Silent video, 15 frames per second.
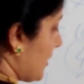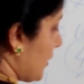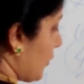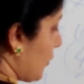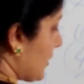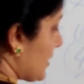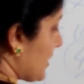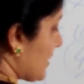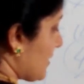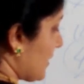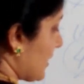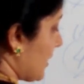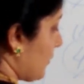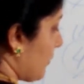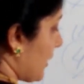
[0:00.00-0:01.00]
which is
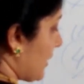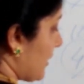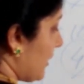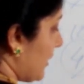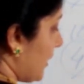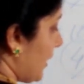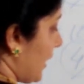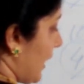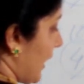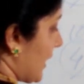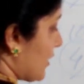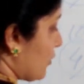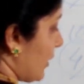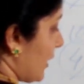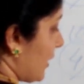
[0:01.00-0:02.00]
nothing but the
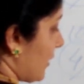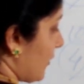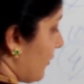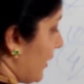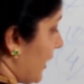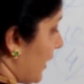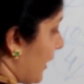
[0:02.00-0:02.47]
adjoint of A,